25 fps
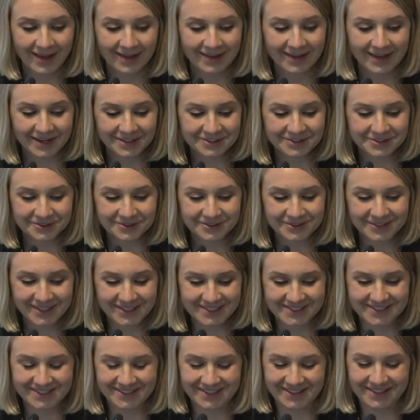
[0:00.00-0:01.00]

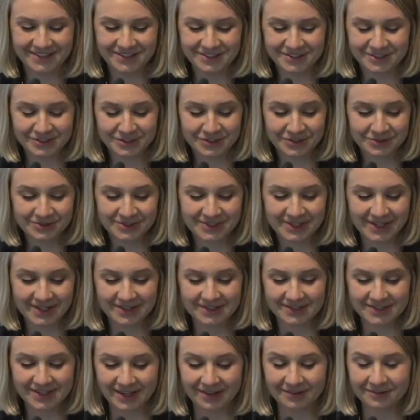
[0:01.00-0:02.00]
Gastrointestinal issues
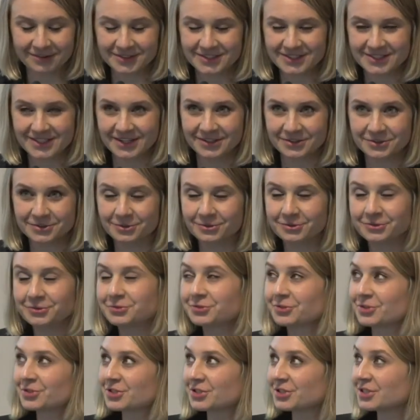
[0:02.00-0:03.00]
and tolerance to enteral
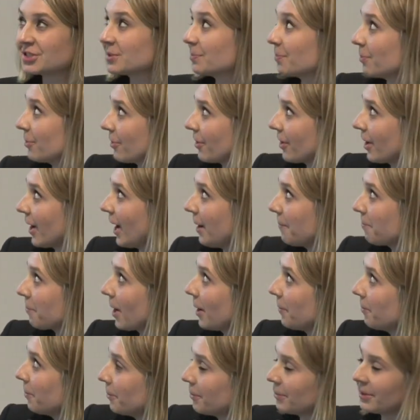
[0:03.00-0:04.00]
nutrition support. I
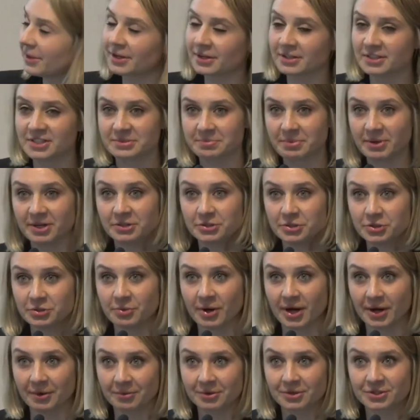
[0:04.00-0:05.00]
probably can spend 2
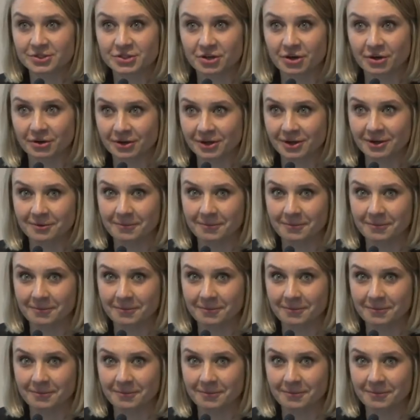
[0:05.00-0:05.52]
hours talking